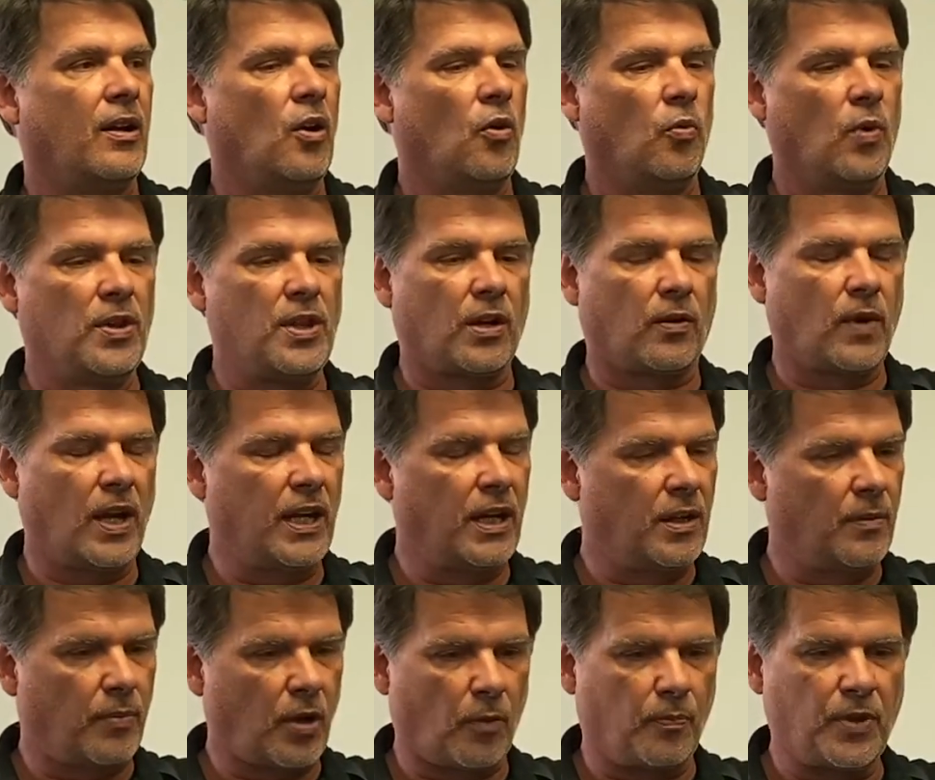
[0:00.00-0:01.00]
and then
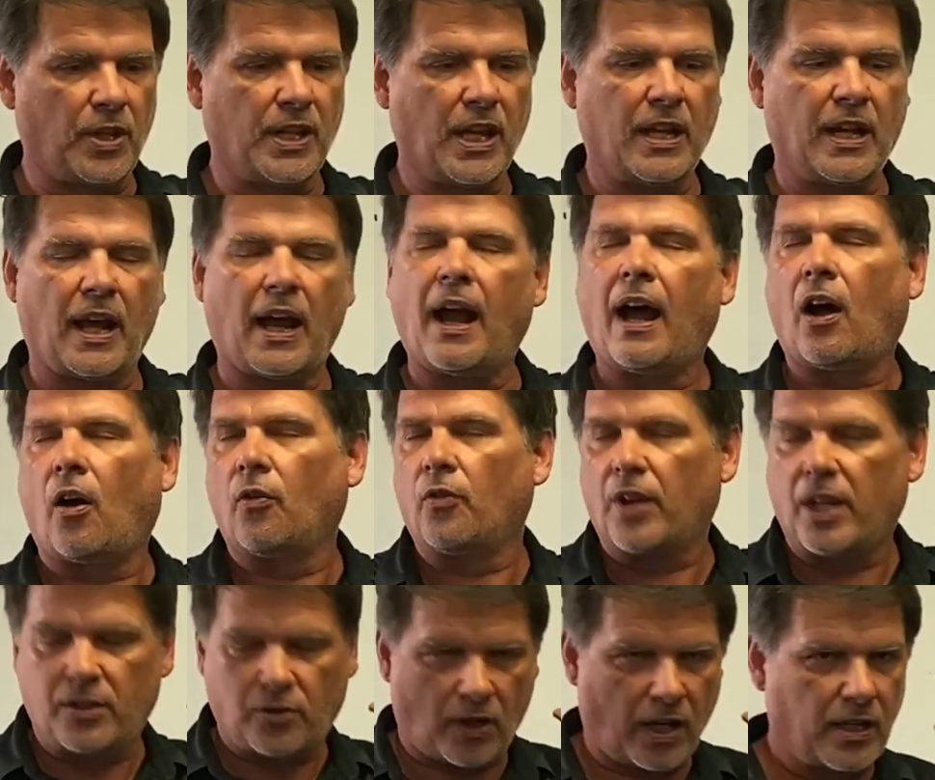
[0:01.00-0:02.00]
when they're ready to burp the
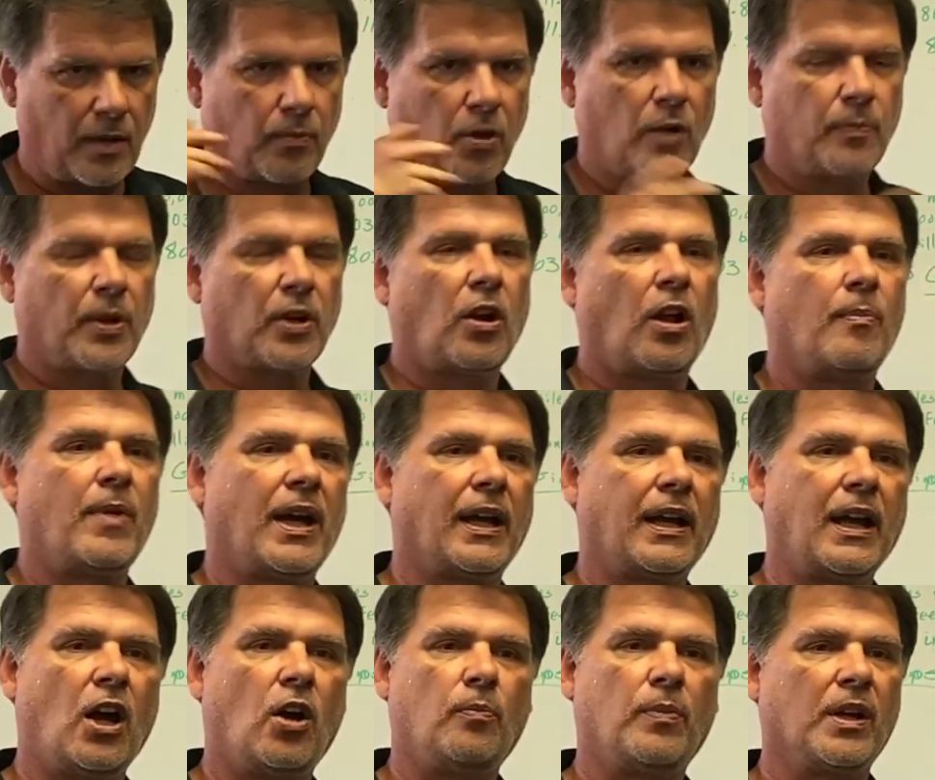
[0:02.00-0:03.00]
data out, they try to
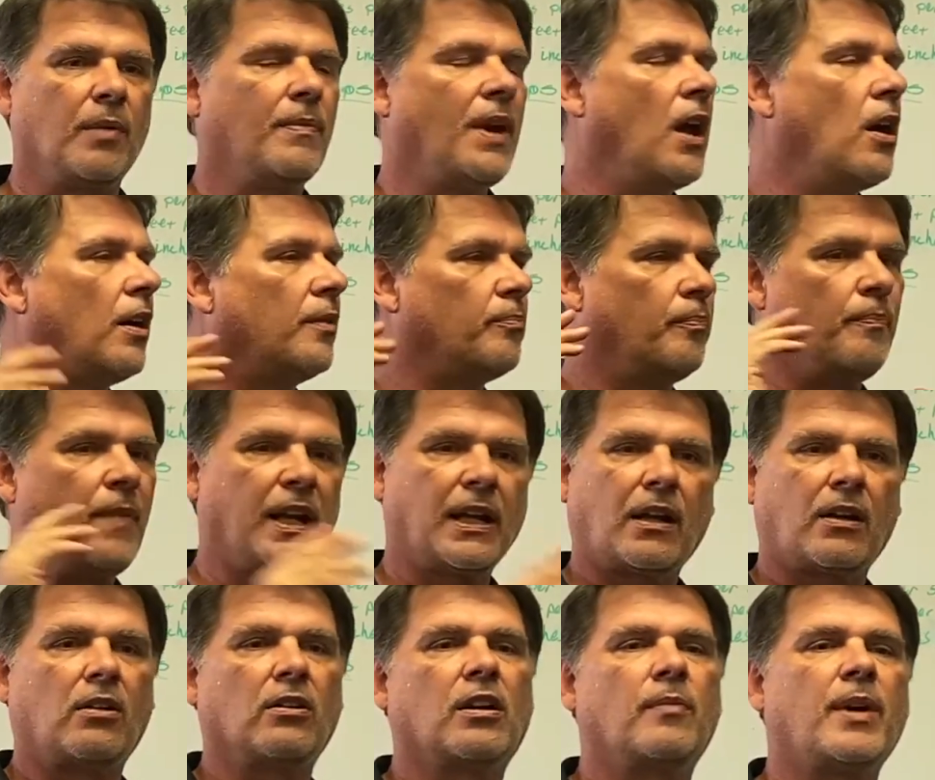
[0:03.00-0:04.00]
burp it all back out, but it
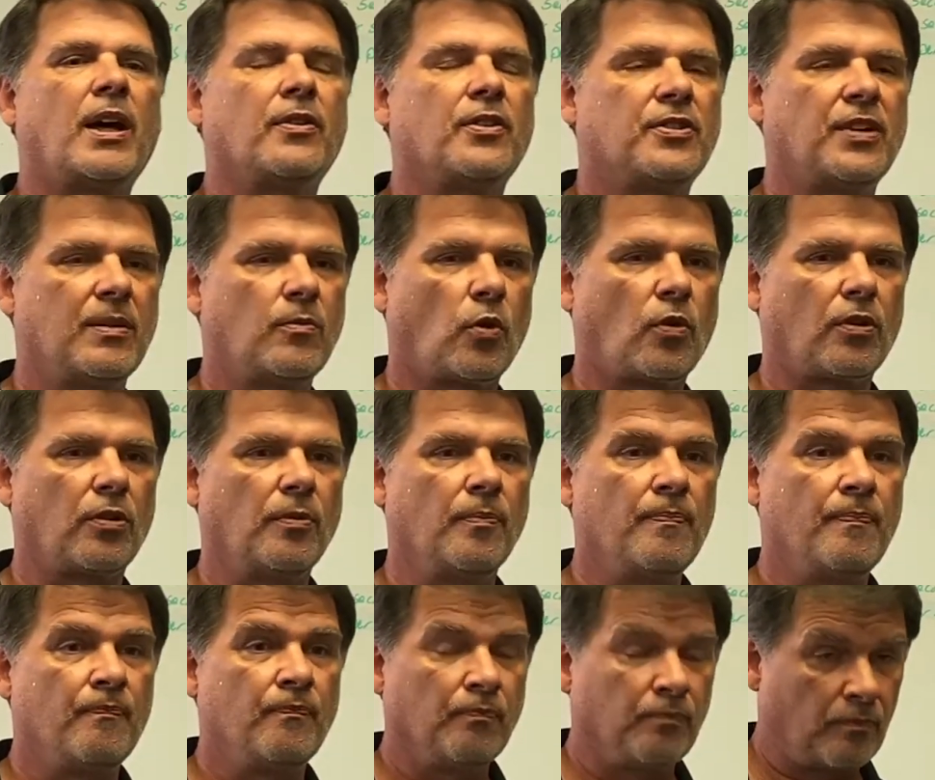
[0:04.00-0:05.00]
may not all come
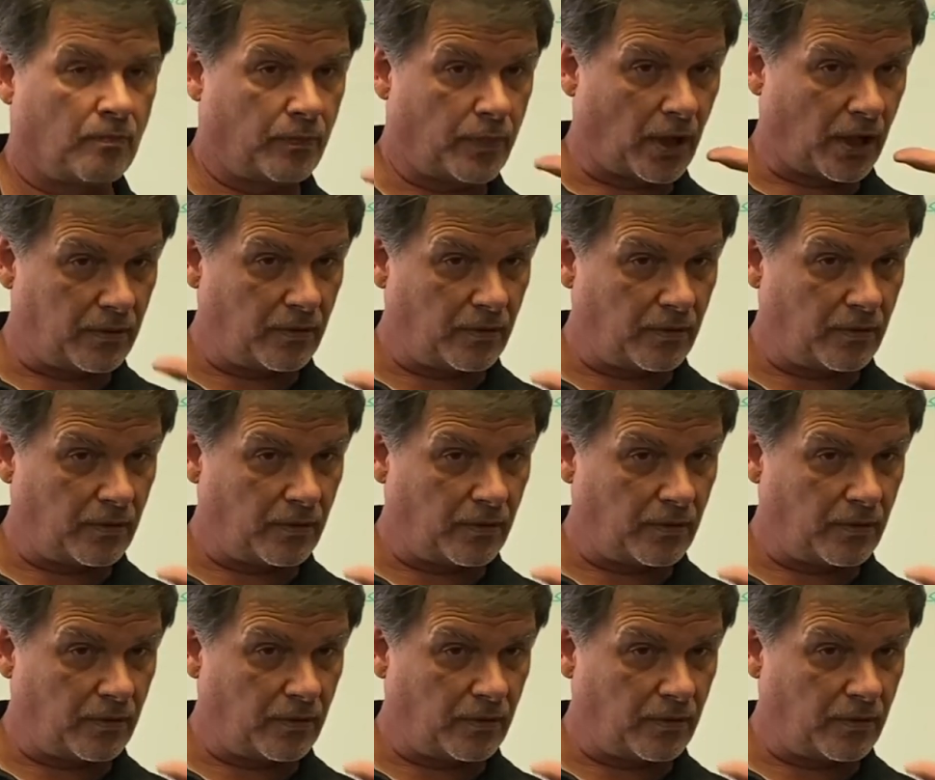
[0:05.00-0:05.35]
out the same order.